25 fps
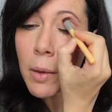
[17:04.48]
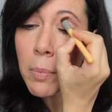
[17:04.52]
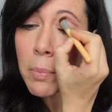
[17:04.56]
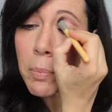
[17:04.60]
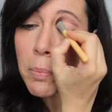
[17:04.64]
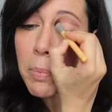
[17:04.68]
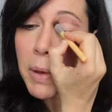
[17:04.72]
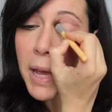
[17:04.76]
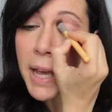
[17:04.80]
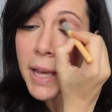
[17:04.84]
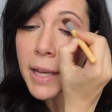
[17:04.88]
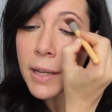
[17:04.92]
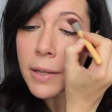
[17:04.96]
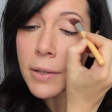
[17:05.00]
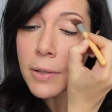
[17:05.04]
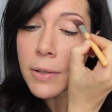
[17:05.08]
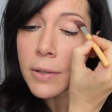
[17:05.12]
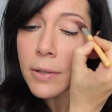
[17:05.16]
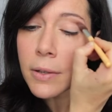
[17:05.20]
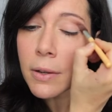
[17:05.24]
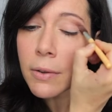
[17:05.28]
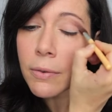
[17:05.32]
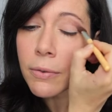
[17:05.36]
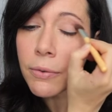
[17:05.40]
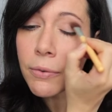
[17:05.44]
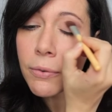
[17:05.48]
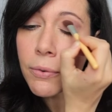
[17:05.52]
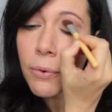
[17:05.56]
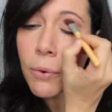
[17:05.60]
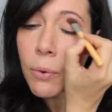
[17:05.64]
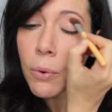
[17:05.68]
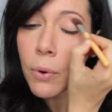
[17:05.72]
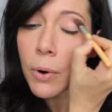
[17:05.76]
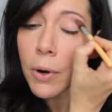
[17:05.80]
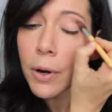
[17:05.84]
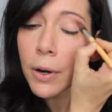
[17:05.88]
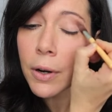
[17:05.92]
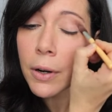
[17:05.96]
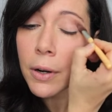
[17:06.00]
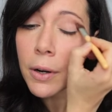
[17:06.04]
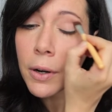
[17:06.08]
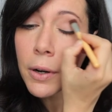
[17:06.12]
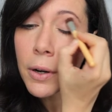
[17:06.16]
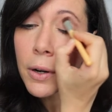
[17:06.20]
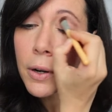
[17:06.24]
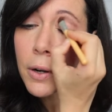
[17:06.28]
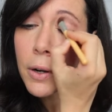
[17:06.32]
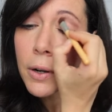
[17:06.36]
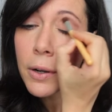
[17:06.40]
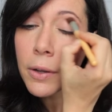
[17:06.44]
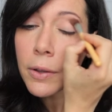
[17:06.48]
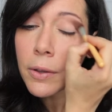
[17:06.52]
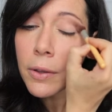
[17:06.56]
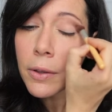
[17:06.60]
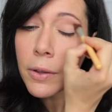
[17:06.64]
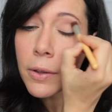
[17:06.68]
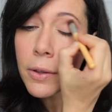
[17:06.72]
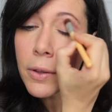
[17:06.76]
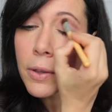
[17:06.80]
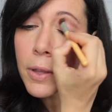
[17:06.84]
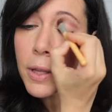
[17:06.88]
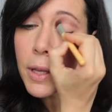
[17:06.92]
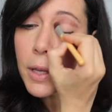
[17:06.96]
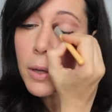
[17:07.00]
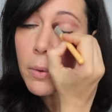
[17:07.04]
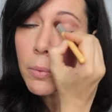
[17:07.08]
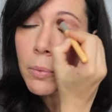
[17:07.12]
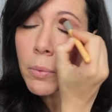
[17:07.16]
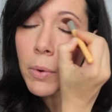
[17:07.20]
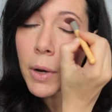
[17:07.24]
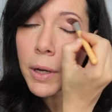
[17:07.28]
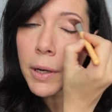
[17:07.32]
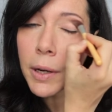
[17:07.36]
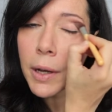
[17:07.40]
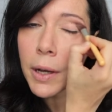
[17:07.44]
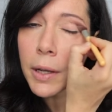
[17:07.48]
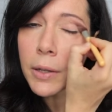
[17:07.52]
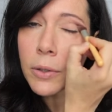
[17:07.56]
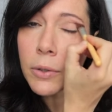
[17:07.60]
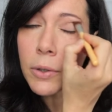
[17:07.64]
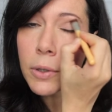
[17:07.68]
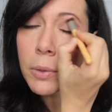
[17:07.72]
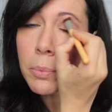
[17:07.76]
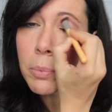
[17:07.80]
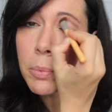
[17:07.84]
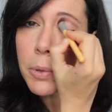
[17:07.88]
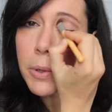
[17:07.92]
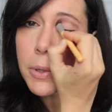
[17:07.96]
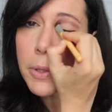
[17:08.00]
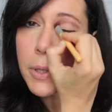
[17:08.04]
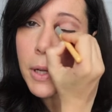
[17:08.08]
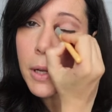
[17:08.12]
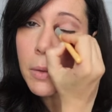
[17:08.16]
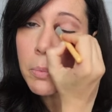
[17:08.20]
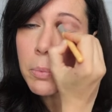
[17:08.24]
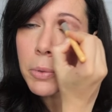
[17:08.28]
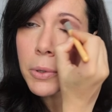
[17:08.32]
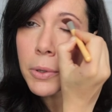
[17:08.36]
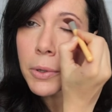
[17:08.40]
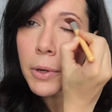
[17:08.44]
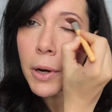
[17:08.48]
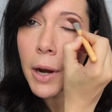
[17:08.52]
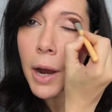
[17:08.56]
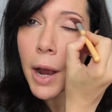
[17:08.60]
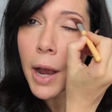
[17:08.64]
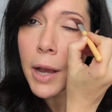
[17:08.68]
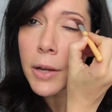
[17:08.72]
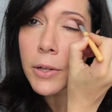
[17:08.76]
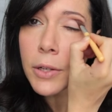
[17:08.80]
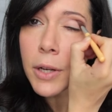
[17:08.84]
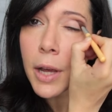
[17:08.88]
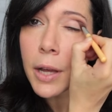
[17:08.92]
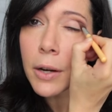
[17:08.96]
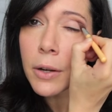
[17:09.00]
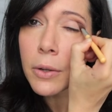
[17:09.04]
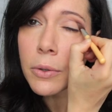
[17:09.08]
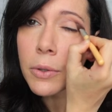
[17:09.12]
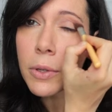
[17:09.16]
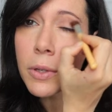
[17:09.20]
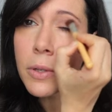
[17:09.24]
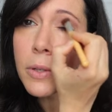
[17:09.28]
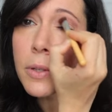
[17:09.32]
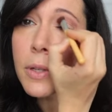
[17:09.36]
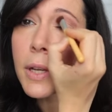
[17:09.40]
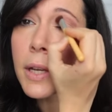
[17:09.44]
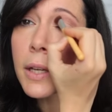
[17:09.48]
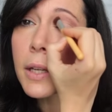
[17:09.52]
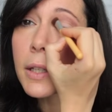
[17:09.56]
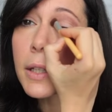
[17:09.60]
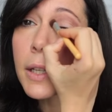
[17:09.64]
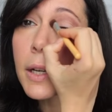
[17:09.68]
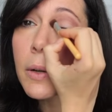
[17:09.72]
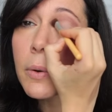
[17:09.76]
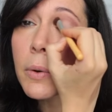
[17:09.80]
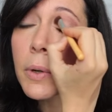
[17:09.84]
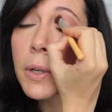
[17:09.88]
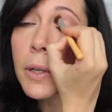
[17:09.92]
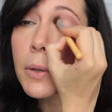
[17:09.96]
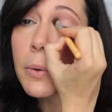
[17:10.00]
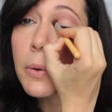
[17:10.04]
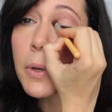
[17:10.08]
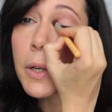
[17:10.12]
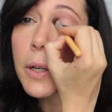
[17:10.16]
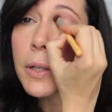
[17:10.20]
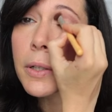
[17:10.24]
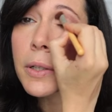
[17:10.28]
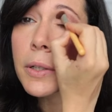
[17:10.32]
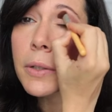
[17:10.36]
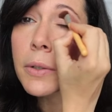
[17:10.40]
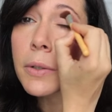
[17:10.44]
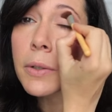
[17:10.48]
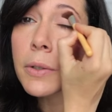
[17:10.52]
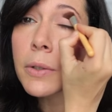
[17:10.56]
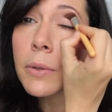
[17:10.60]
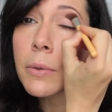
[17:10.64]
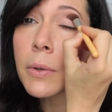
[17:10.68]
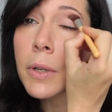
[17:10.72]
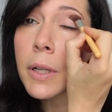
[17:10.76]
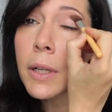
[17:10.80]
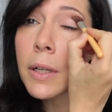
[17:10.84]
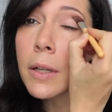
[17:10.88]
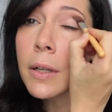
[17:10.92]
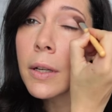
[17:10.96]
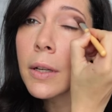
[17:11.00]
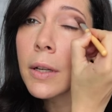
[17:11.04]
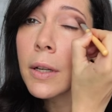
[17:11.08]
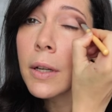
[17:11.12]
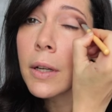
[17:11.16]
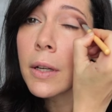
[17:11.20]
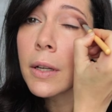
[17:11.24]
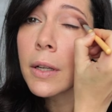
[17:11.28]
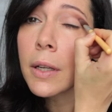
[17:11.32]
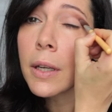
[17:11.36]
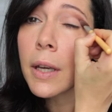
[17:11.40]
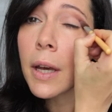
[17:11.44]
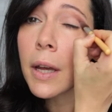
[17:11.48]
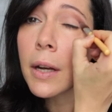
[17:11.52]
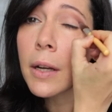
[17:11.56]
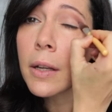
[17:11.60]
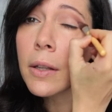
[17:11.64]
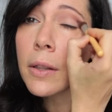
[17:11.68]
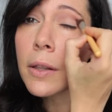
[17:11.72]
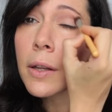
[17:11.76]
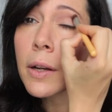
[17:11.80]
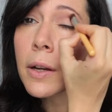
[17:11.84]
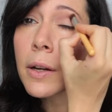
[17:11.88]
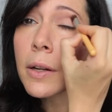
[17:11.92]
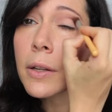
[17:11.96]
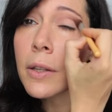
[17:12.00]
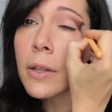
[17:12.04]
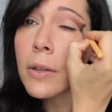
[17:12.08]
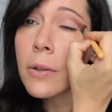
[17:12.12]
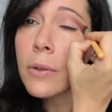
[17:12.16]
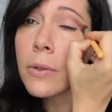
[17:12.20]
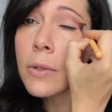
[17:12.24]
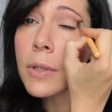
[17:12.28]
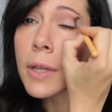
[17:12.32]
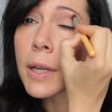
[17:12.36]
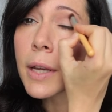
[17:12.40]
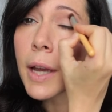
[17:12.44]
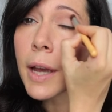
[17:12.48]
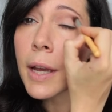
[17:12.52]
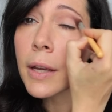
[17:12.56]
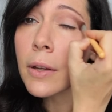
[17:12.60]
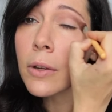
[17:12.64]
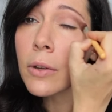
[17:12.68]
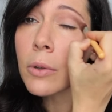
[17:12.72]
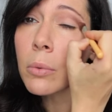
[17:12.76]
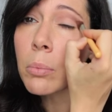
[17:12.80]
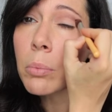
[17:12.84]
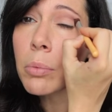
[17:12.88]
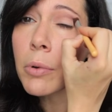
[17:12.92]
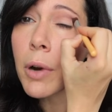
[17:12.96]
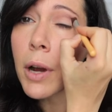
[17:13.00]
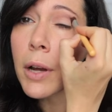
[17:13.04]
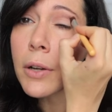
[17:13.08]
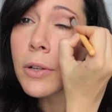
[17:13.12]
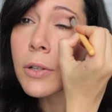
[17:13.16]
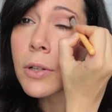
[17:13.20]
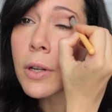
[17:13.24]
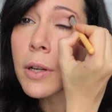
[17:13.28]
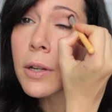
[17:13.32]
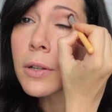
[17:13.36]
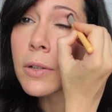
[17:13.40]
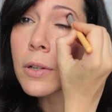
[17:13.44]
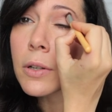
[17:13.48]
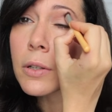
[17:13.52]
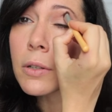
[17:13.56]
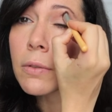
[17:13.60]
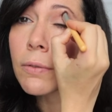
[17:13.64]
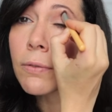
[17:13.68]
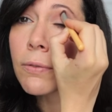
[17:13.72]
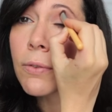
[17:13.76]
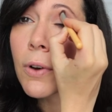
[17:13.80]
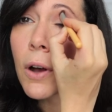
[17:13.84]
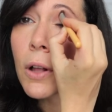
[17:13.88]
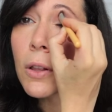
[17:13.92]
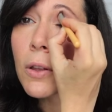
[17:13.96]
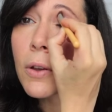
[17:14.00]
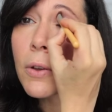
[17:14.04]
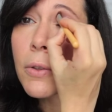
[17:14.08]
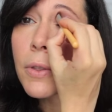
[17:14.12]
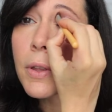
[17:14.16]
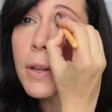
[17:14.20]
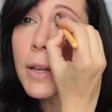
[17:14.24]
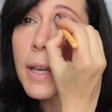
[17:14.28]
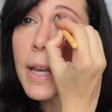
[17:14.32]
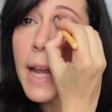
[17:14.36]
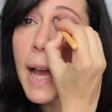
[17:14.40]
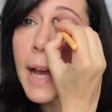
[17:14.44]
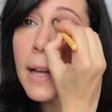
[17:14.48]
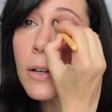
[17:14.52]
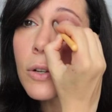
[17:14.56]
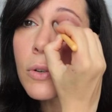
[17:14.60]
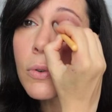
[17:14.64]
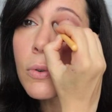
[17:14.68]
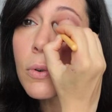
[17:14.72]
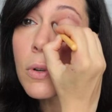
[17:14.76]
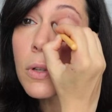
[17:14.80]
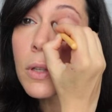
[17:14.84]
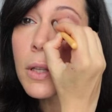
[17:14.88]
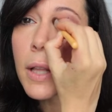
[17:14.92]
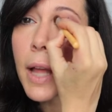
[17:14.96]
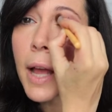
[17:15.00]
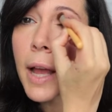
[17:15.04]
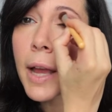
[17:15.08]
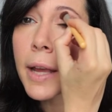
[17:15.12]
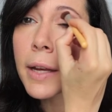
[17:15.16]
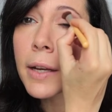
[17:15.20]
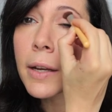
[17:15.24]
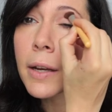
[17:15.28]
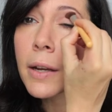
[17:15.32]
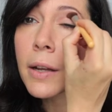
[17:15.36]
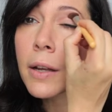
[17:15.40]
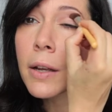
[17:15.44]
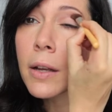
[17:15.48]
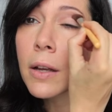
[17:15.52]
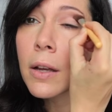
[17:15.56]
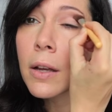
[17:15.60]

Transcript: a base for the 100% pure eyeshadow to stick. Now what you want to do is you want to get in there, use the angled brush, and just follow the natural line